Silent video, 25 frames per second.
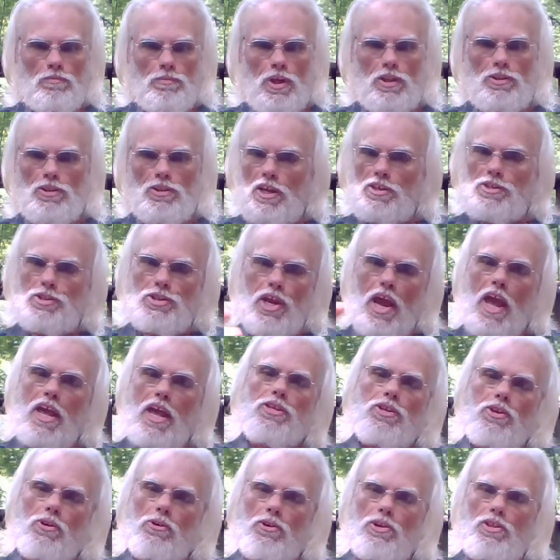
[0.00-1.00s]
Did they
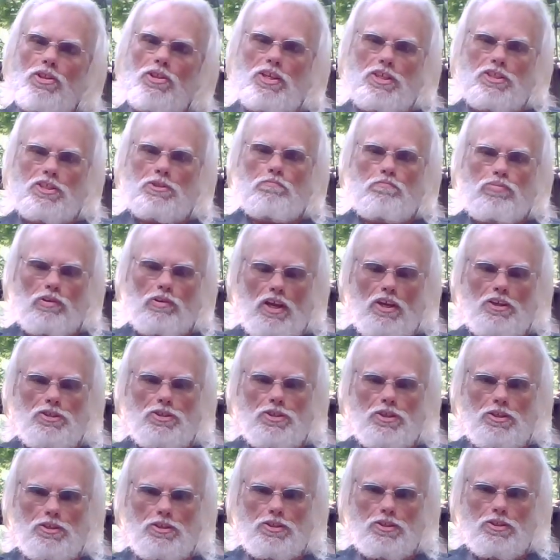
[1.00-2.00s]
take you to these
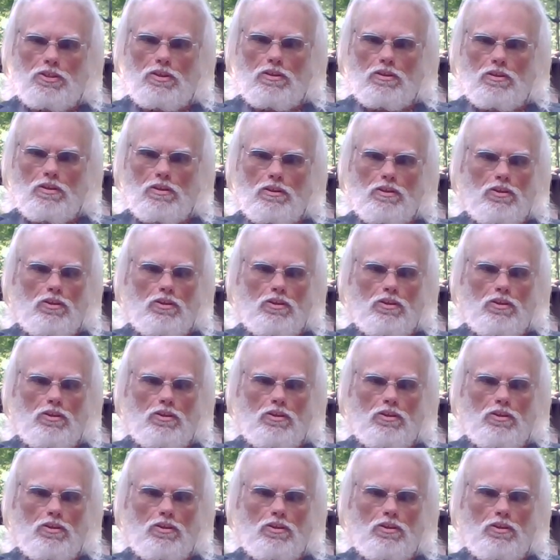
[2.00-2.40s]
places?